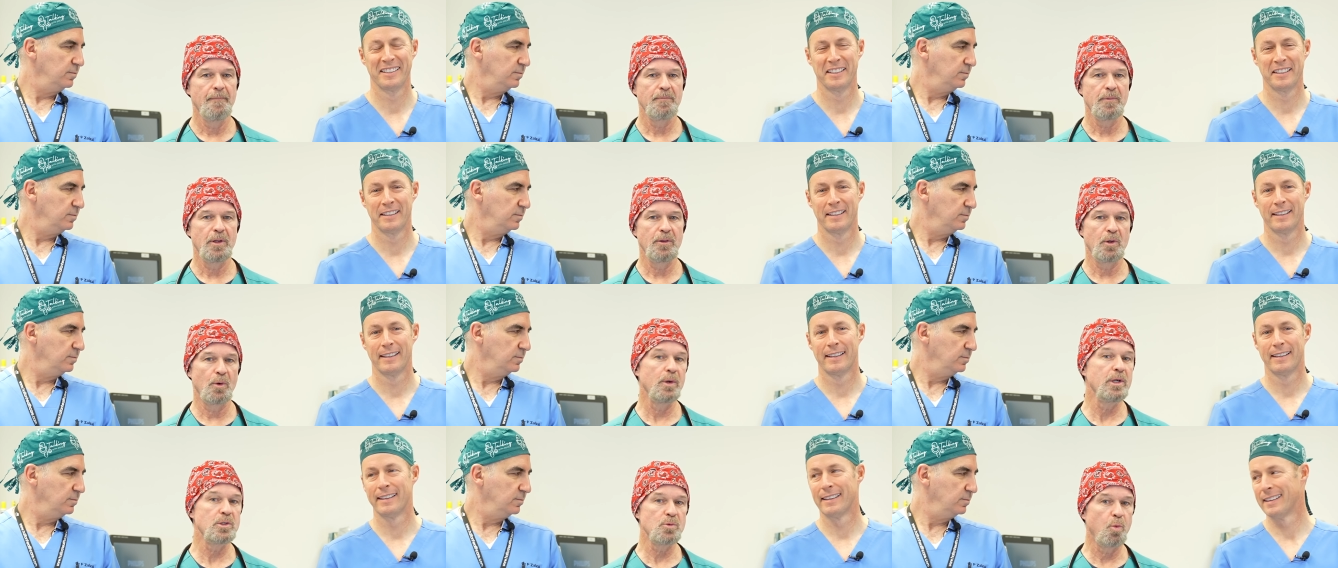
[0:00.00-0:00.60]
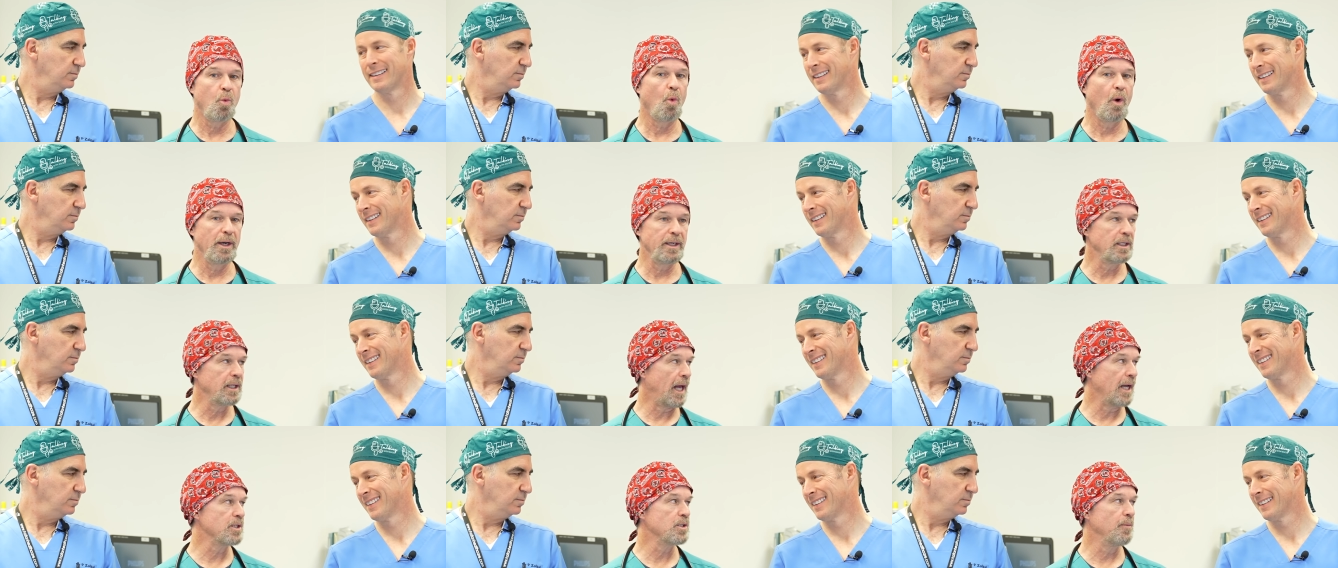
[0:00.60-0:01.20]
Speaker 1: there is one
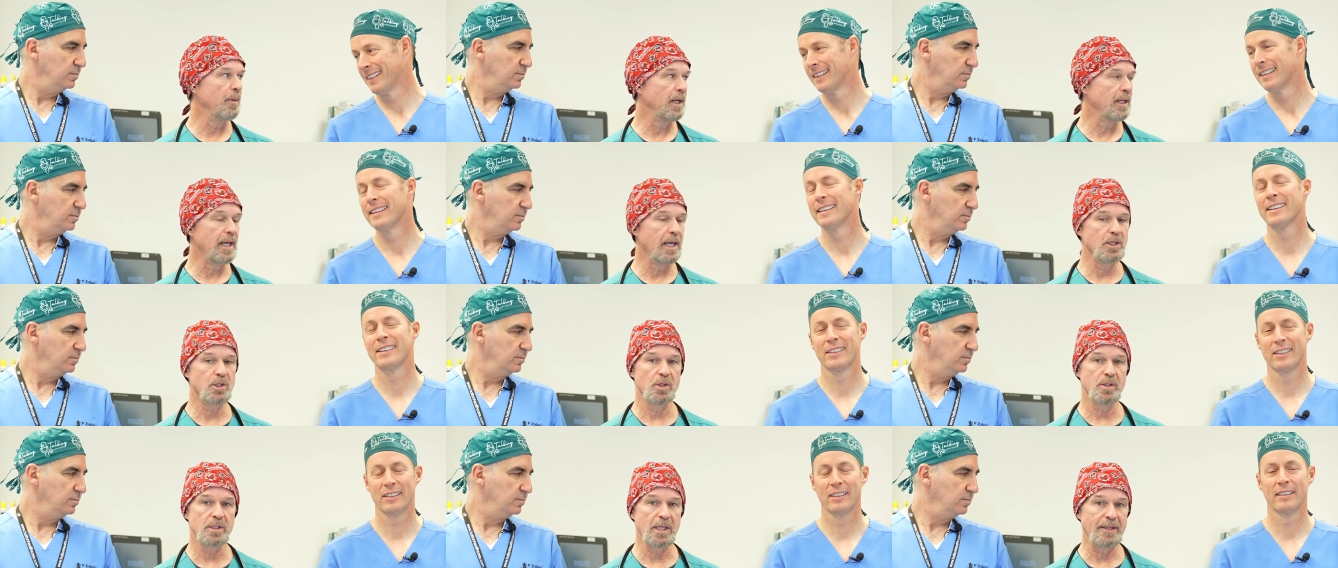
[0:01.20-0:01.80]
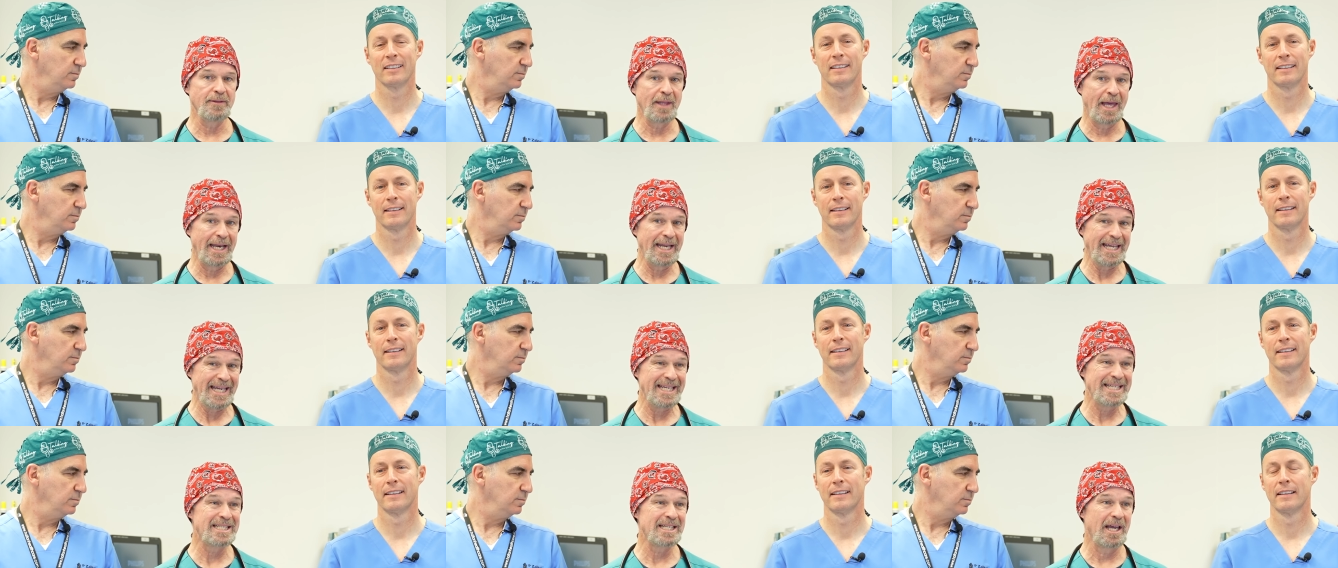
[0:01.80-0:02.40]
class of medications that
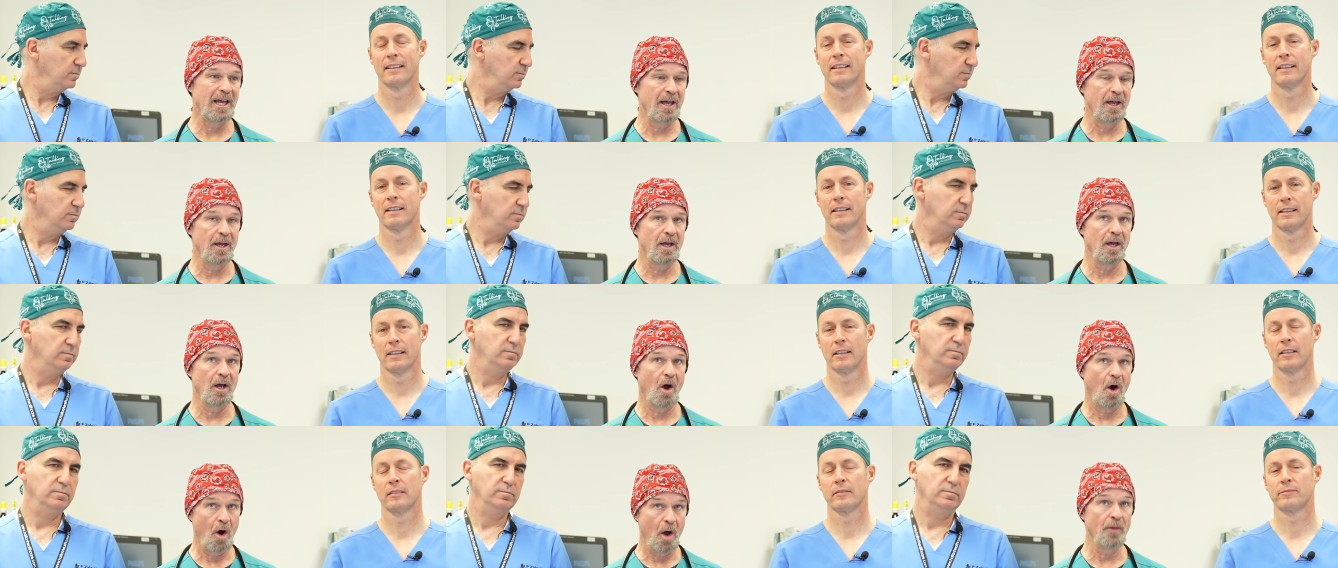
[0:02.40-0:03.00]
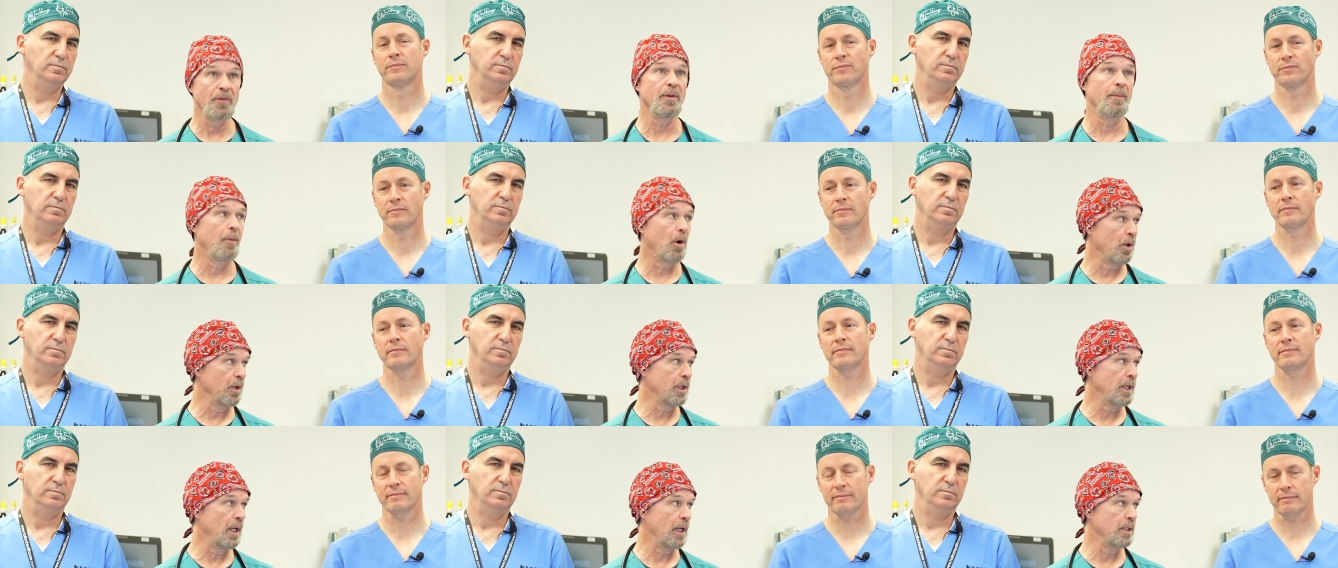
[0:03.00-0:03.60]
is uh, on the
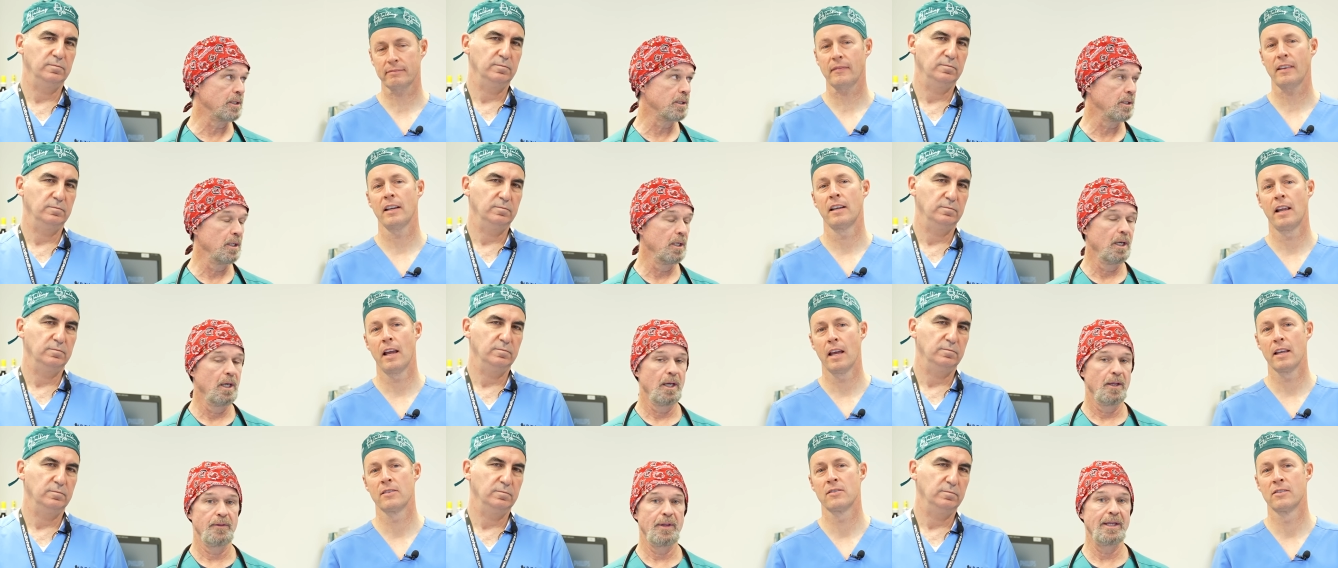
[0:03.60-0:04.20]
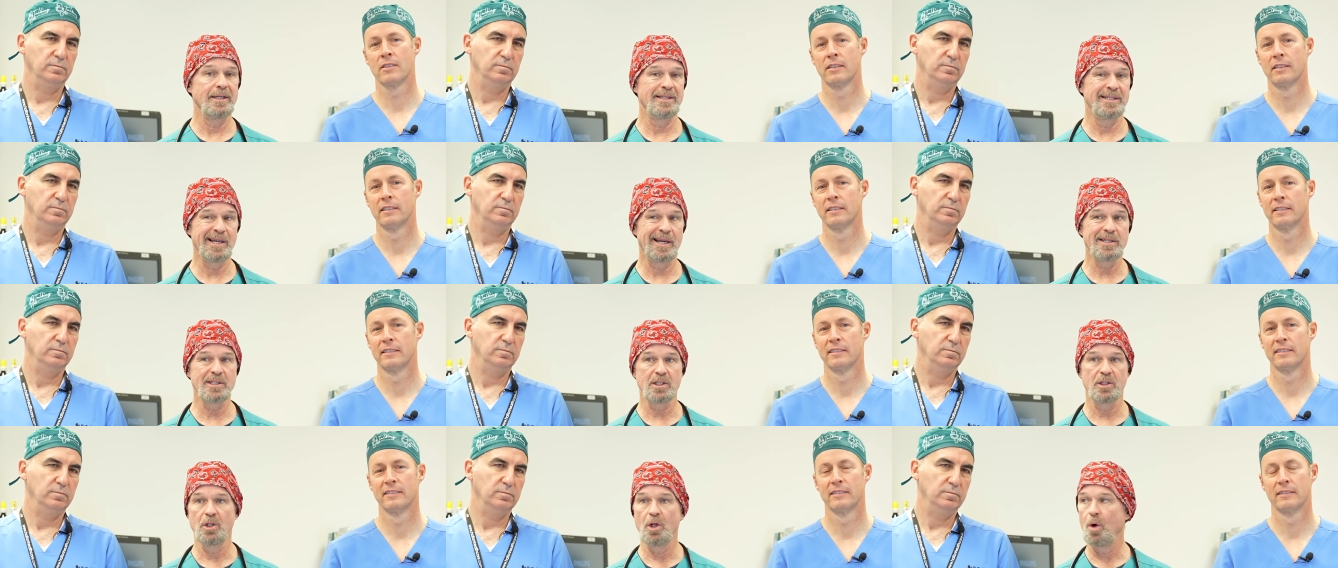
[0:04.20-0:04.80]
market yes. that does
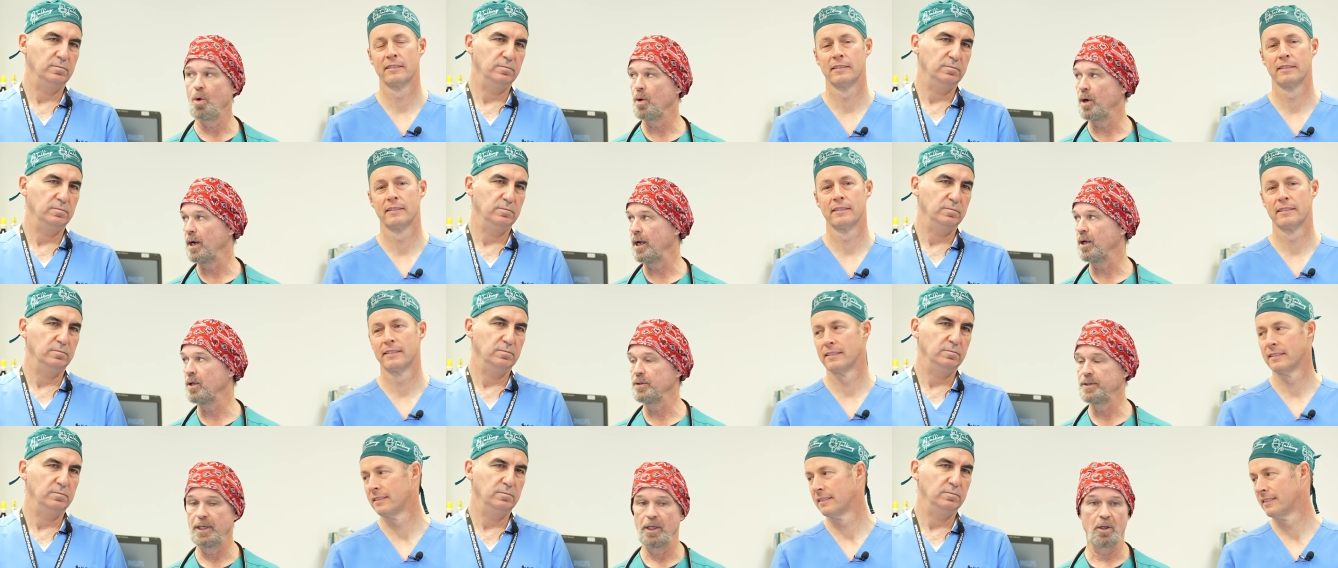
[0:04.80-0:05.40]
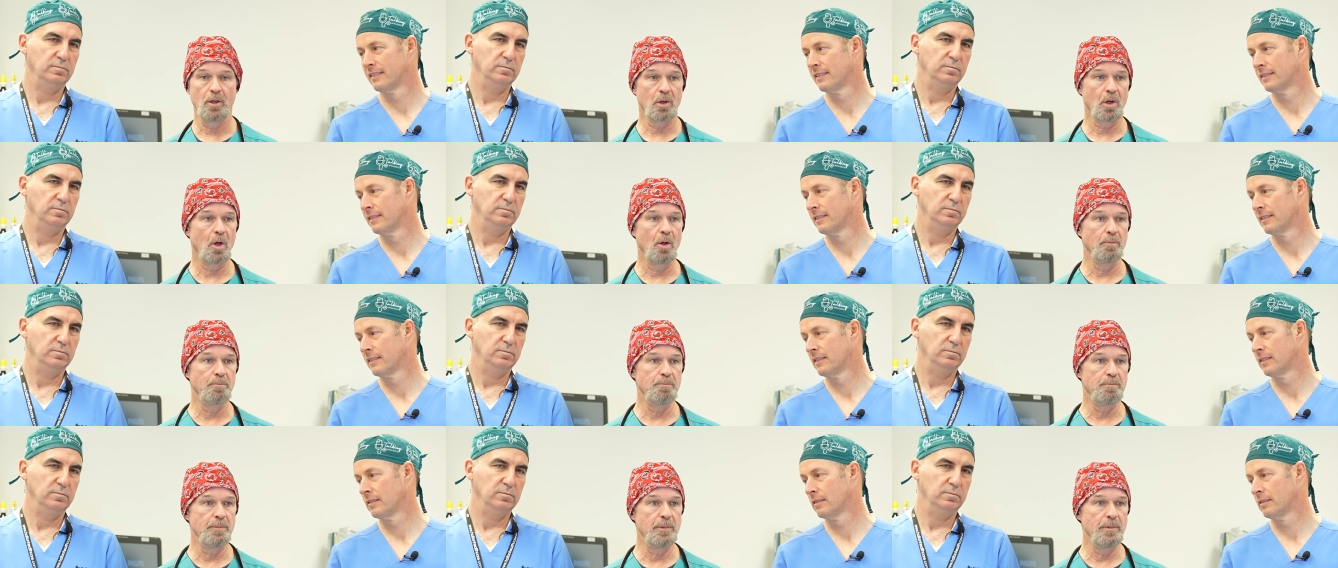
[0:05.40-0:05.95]
lower LDL called